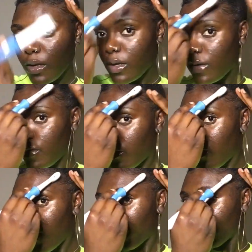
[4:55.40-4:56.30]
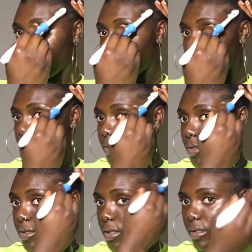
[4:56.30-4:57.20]
If you don't have an old
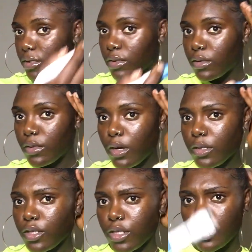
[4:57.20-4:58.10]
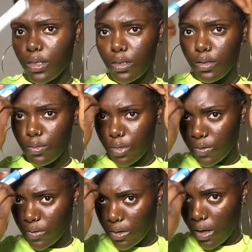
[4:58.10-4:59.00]
toothbrush, you can just go to Dollar Tree and get a toothbrush
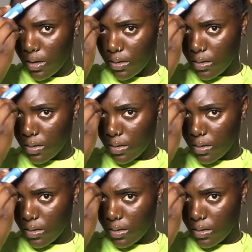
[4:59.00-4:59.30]
for $1.